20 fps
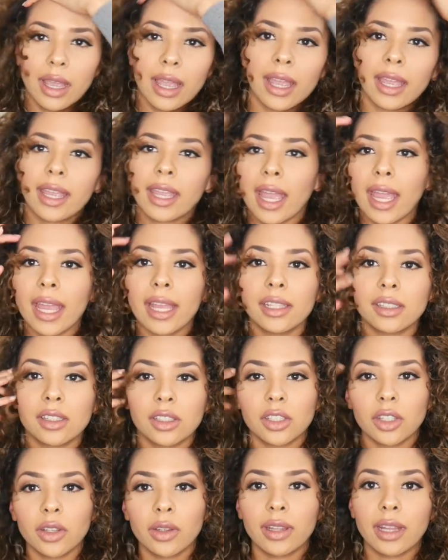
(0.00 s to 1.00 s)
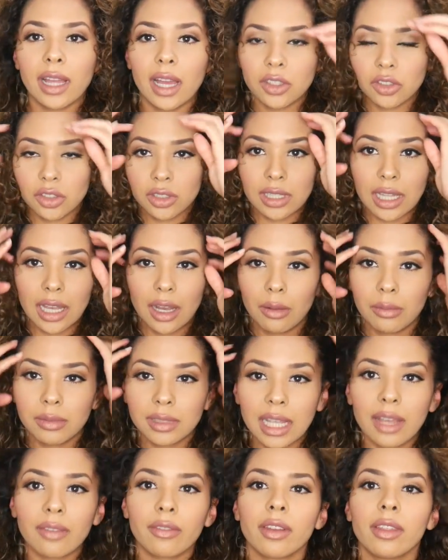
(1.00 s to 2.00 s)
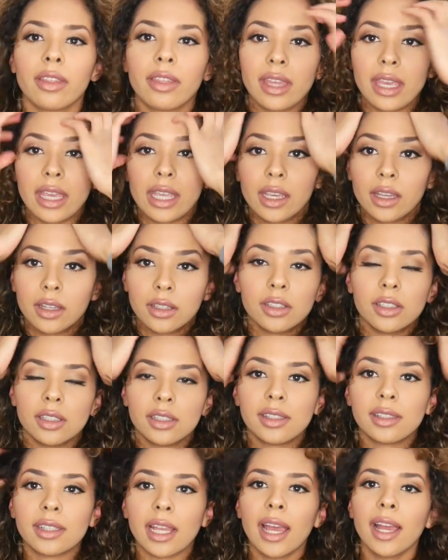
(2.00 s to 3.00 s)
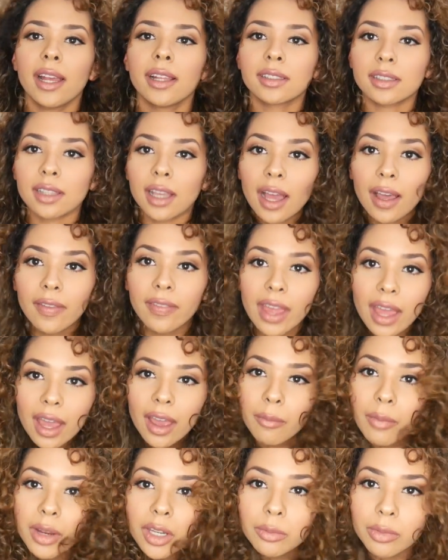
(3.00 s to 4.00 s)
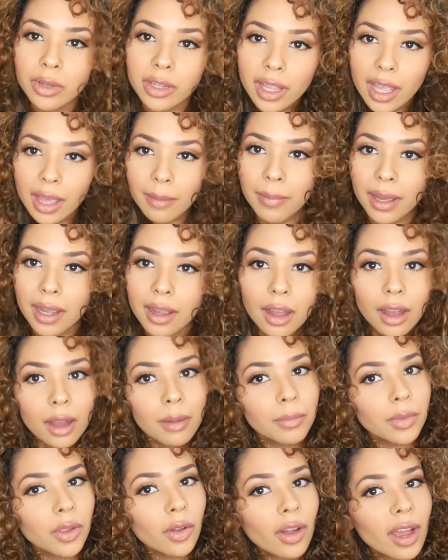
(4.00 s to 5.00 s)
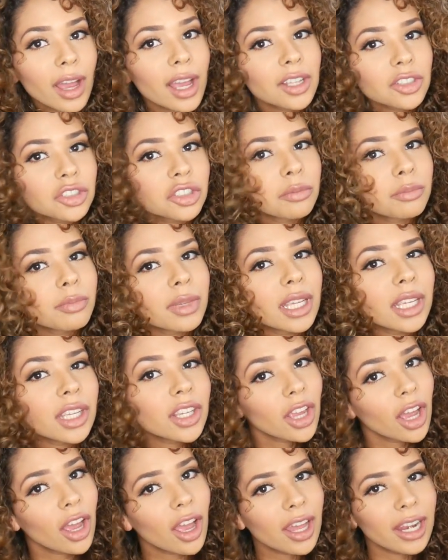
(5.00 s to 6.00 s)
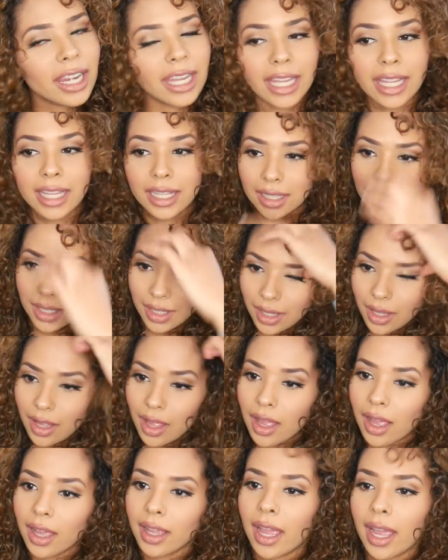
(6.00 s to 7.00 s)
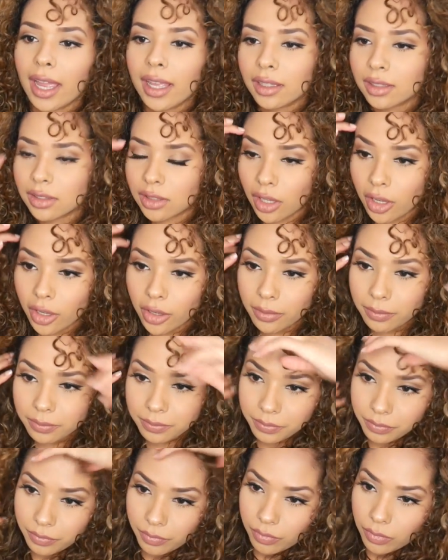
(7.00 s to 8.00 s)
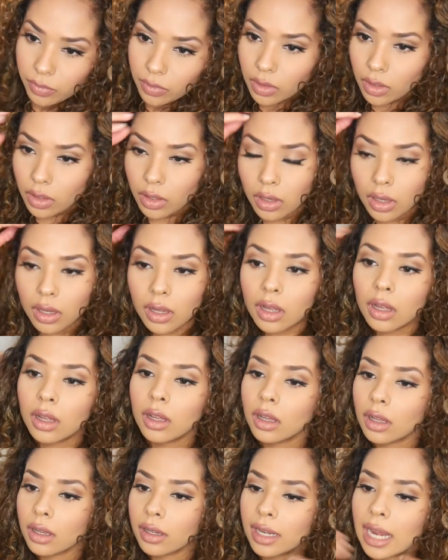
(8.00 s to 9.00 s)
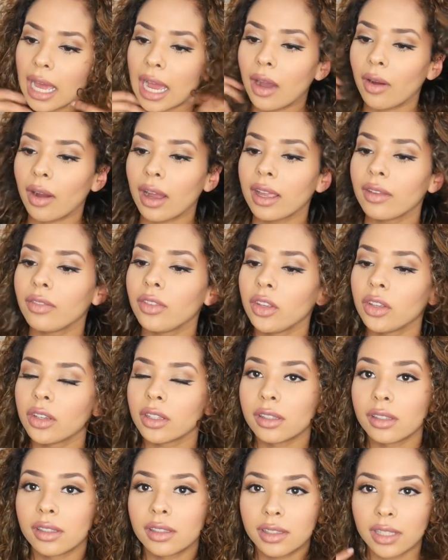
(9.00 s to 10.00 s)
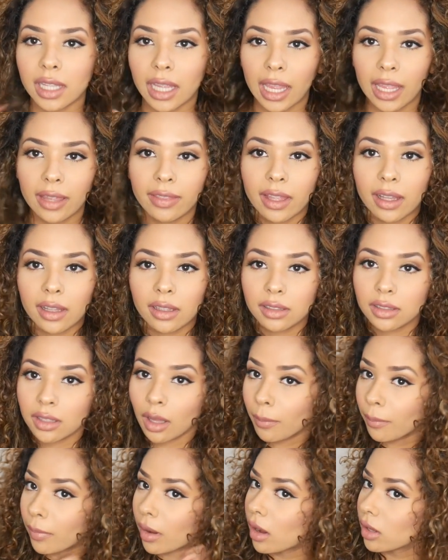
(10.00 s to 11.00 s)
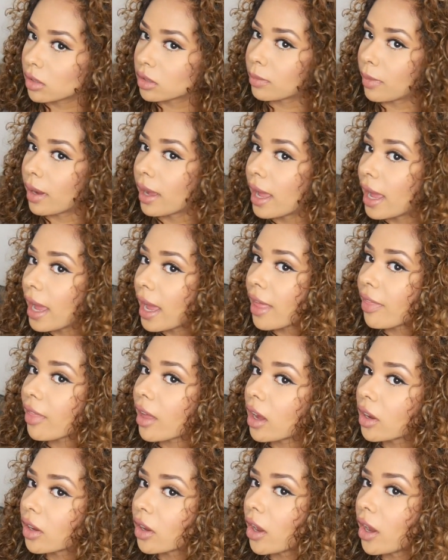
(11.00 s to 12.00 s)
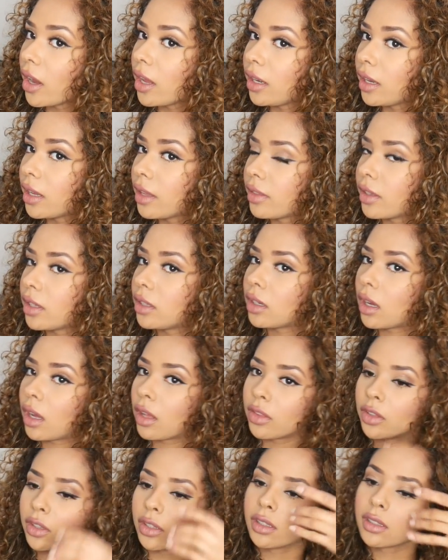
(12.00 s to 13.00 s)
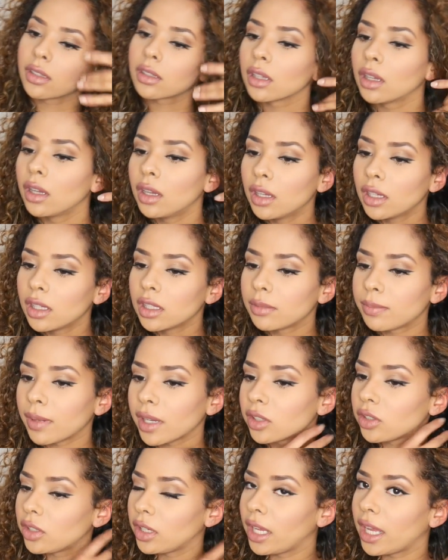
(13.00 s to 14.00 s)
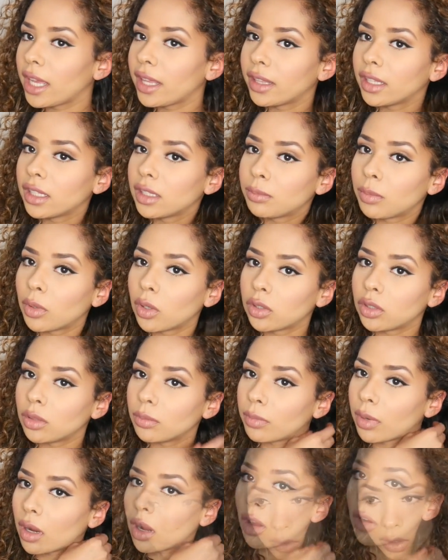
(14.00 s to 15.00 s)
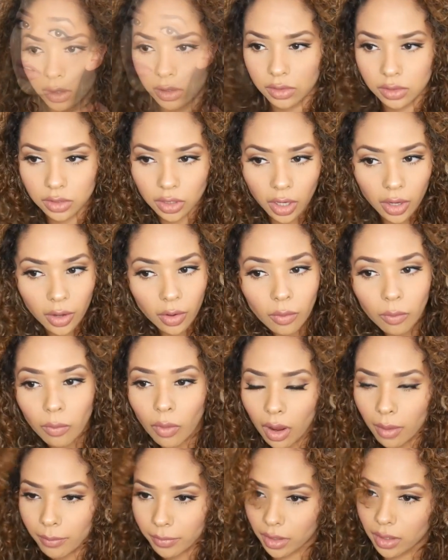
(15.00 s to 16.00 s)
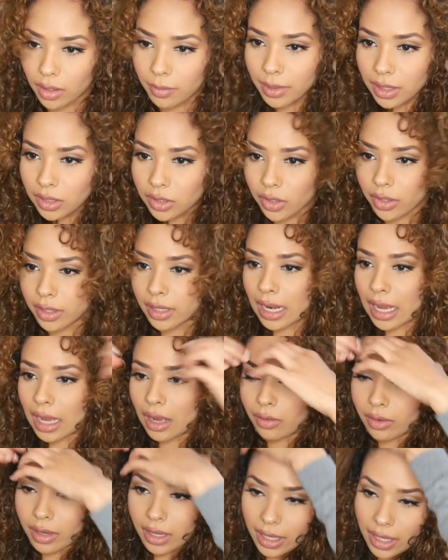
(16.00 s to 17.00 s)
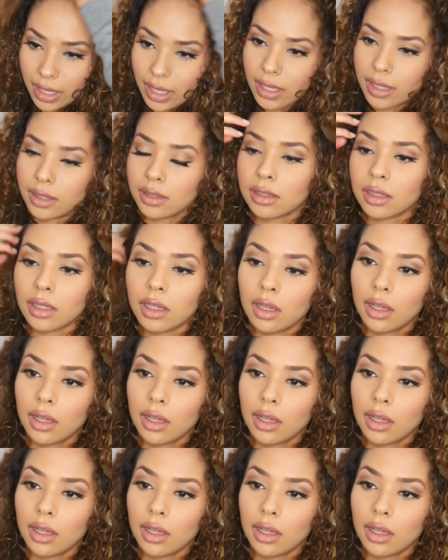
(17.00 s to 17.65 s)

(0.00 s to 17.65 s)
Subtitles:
Okay, so doing that just helps everything to set, and then when you bring your hair back up, your hair should be curly. Okay, so now if you can see, there are some parts of my hair that are curlier than others, especially in this bottom part. So what I'm going to be doing now is